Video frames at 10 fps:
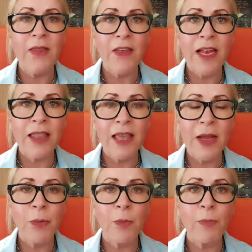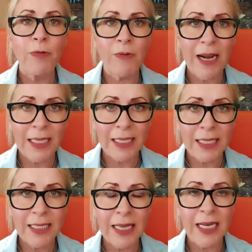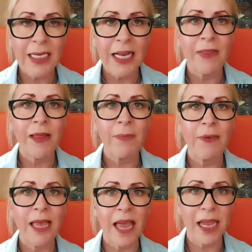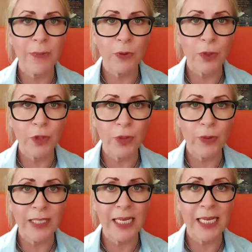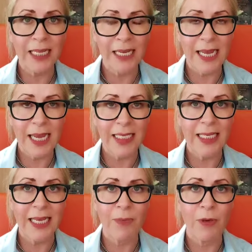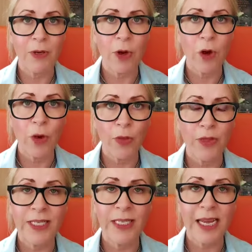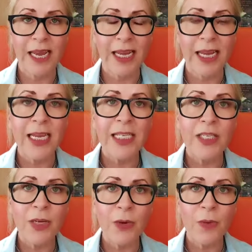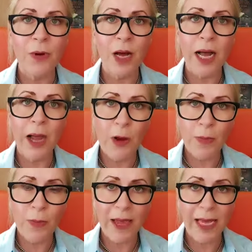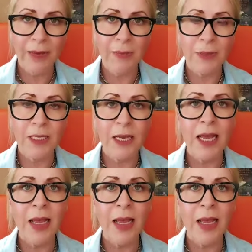Then they will practice that and they'll be able to do it in the exam on the day. So I hope that helps.